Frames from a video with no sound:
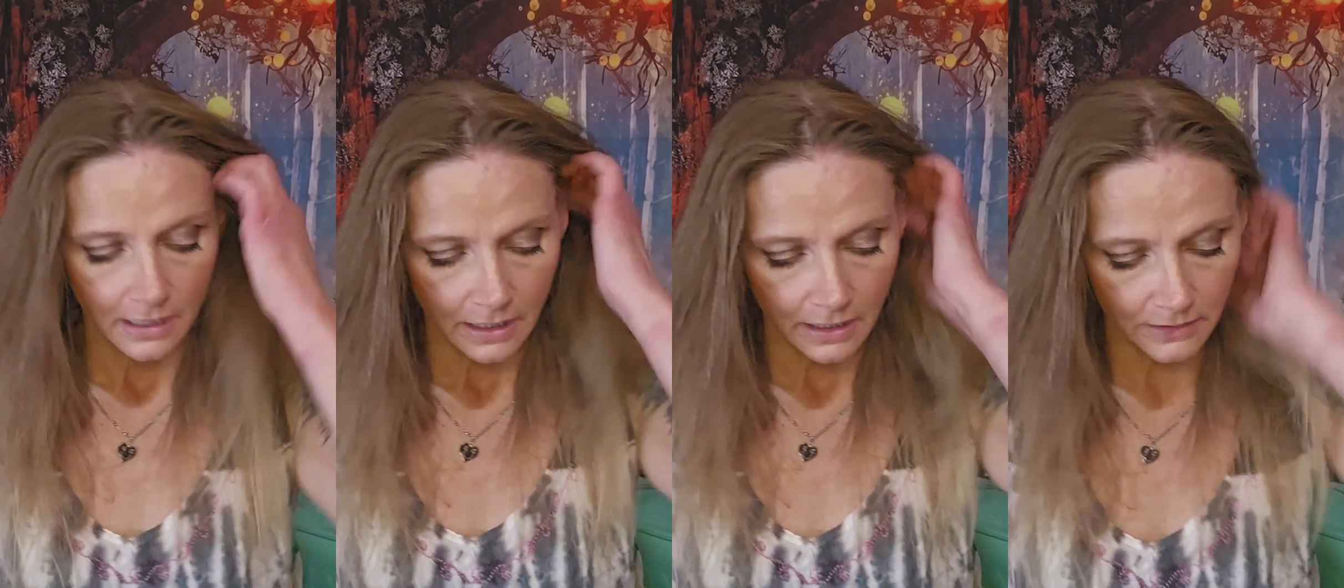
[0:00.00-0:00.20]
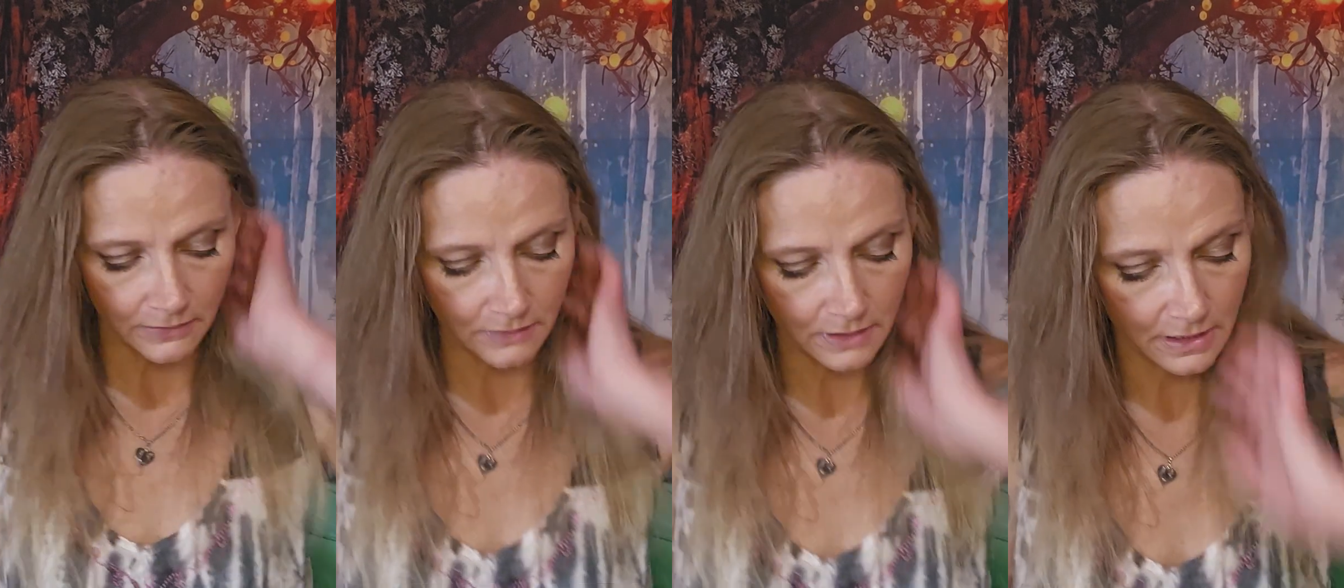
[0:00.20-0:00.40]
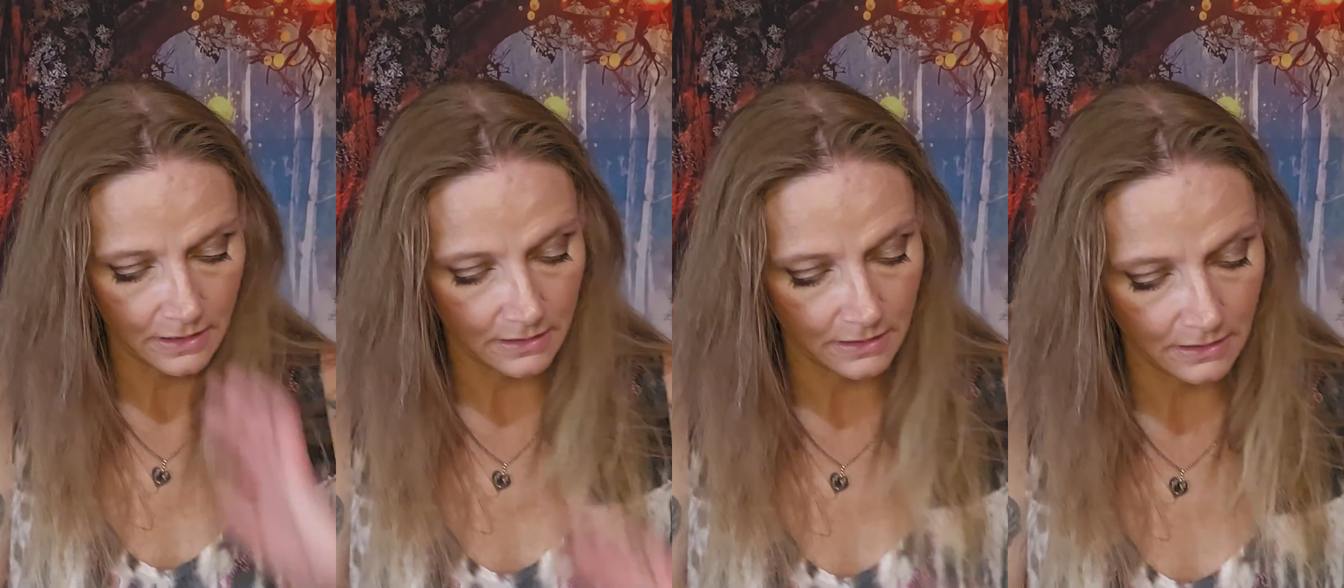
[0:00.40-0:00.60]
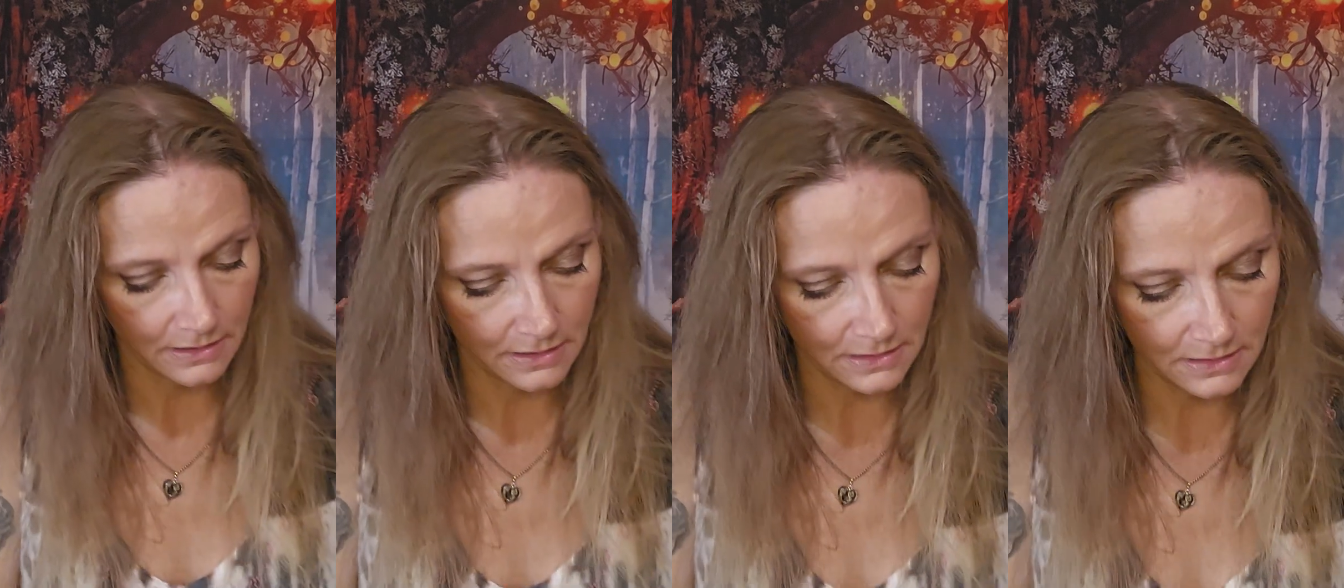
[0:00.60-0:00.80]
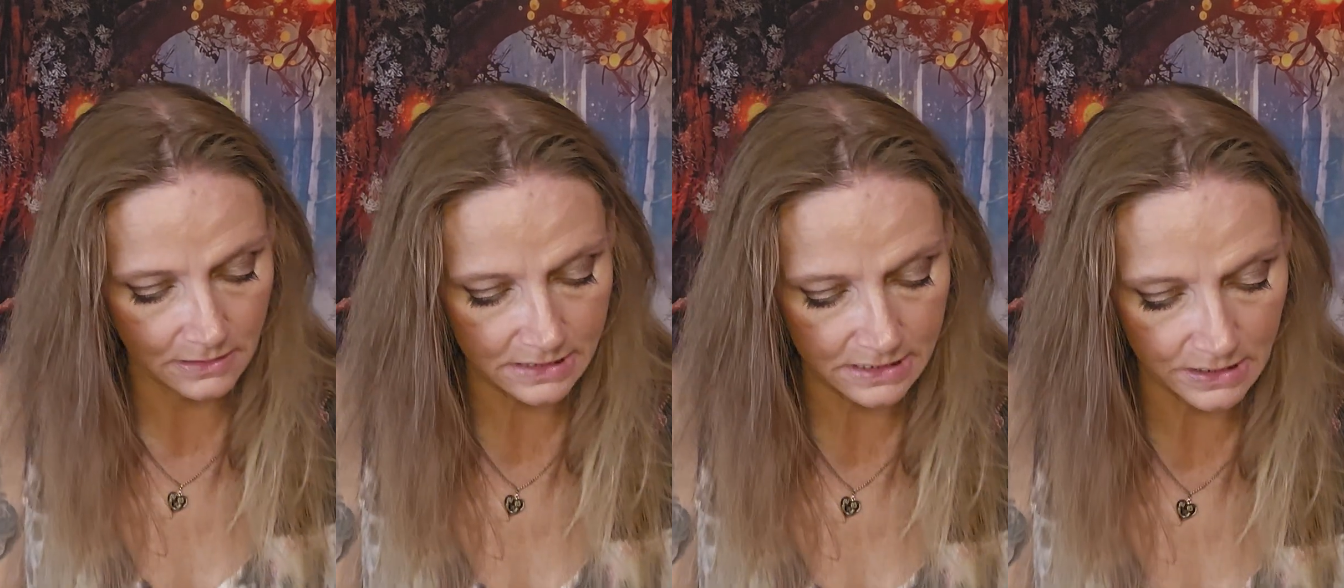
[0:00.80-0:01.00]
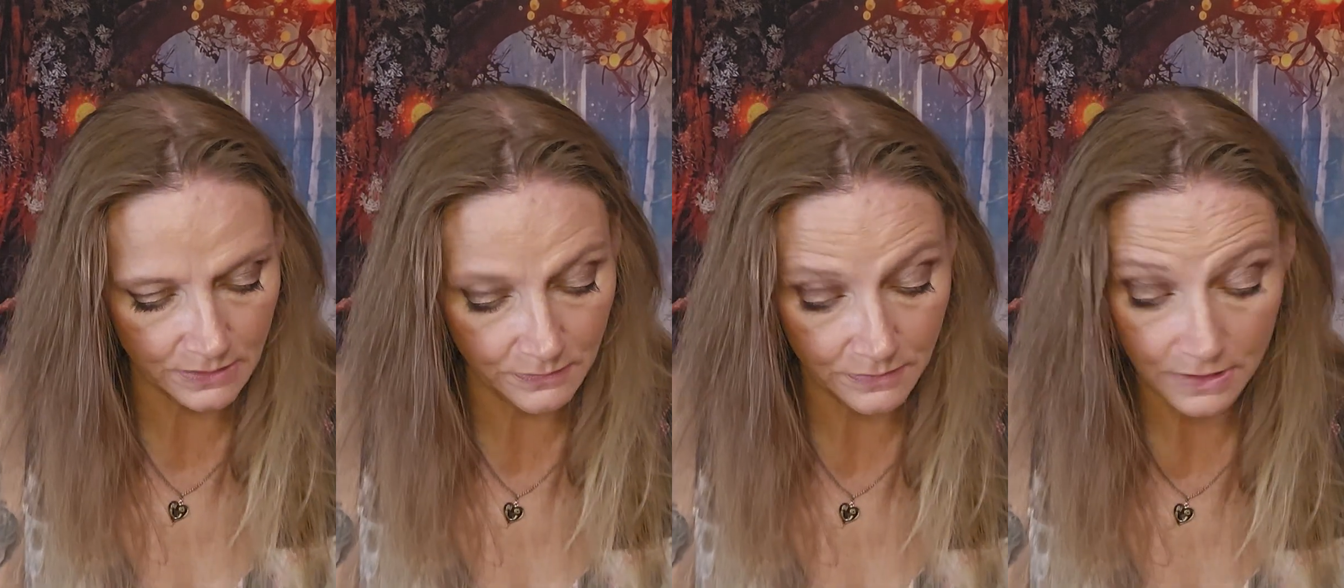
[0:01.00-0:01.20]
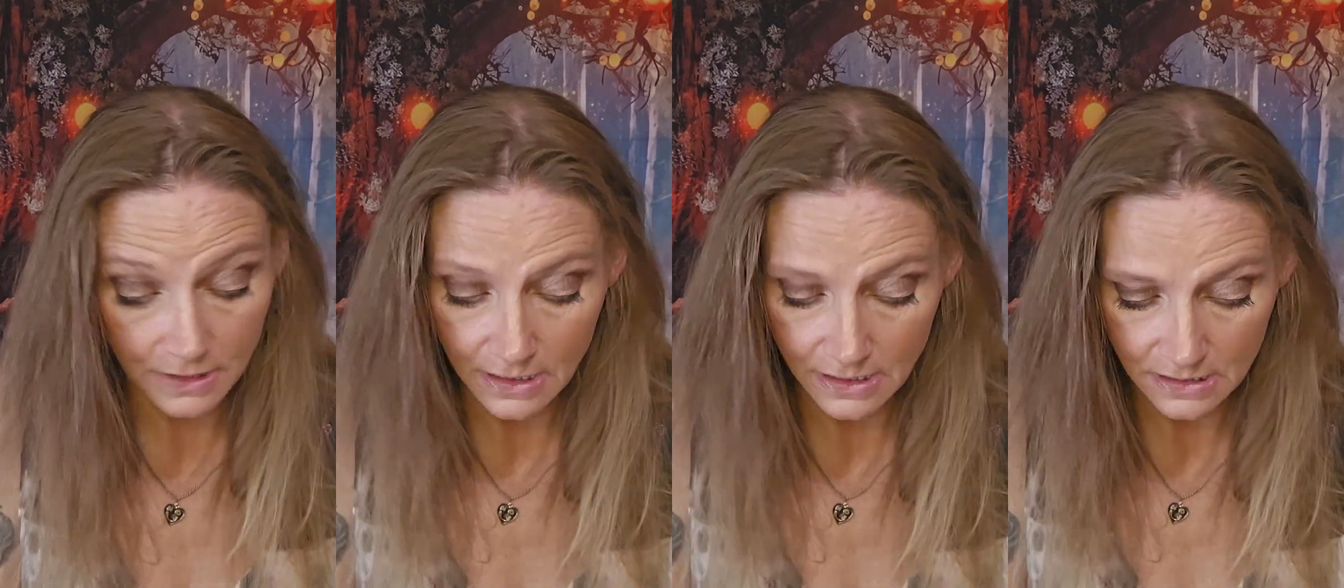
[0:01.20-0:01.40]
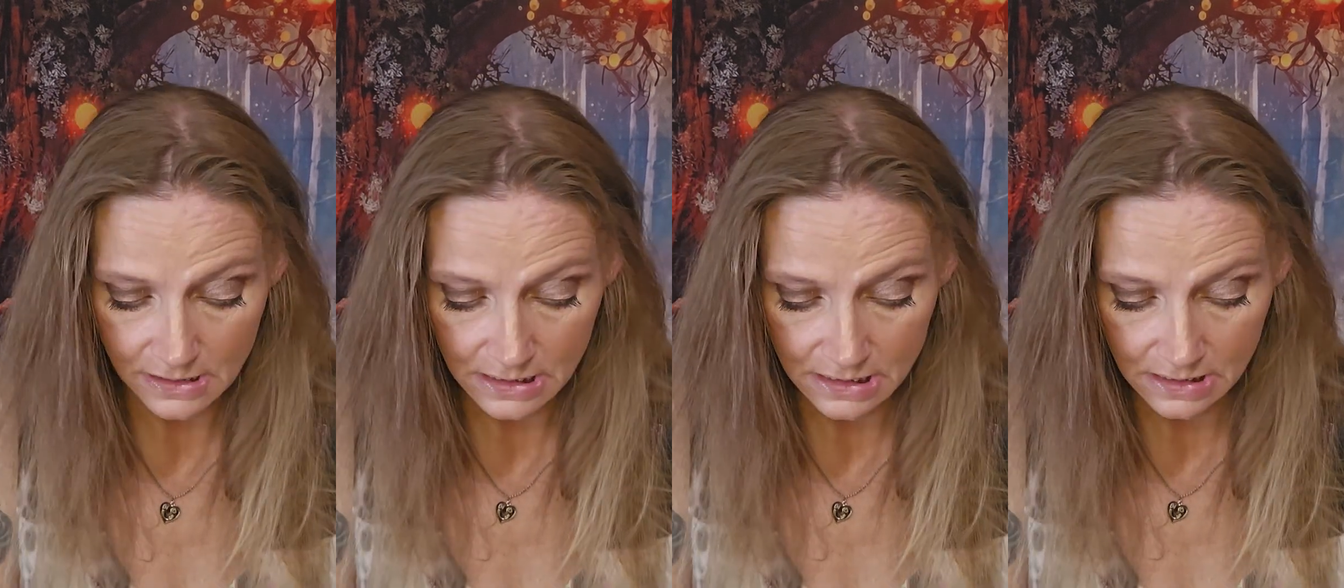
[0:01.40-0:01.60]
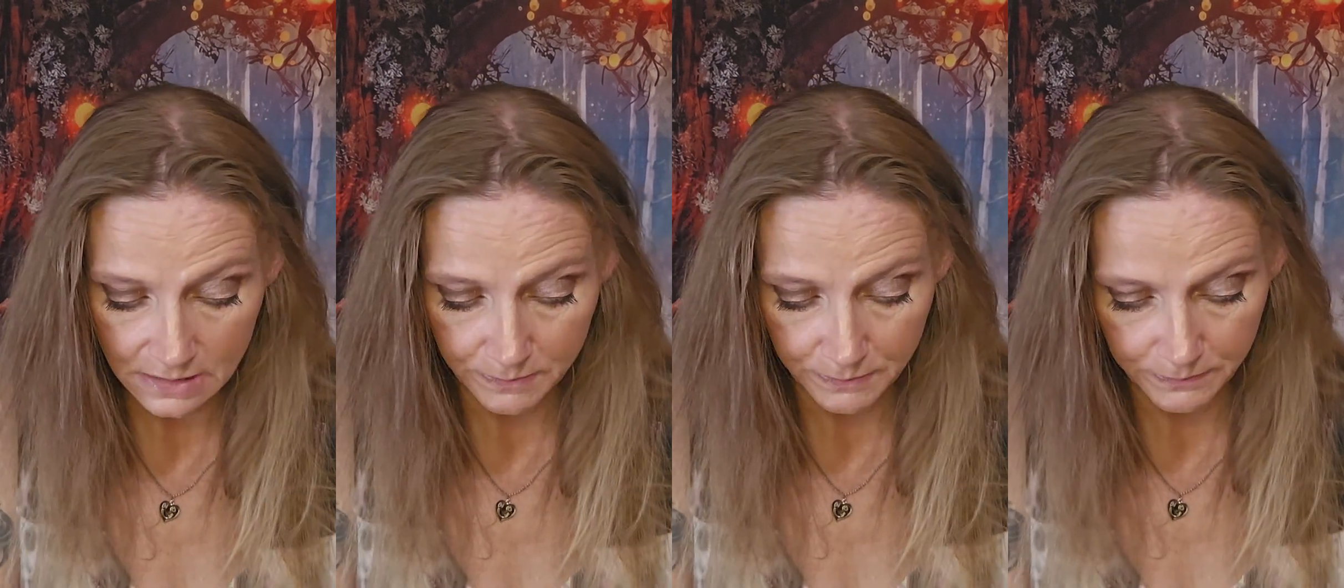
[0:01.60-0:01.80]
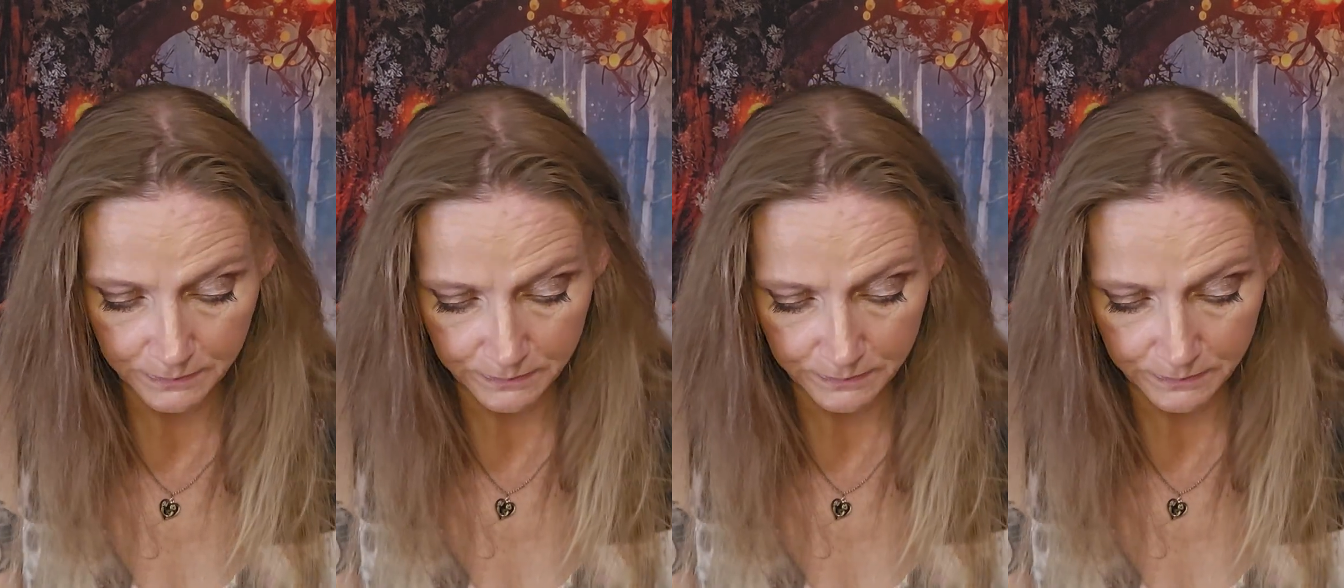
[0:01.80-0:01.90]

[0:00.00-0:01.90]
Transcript: Okay, so next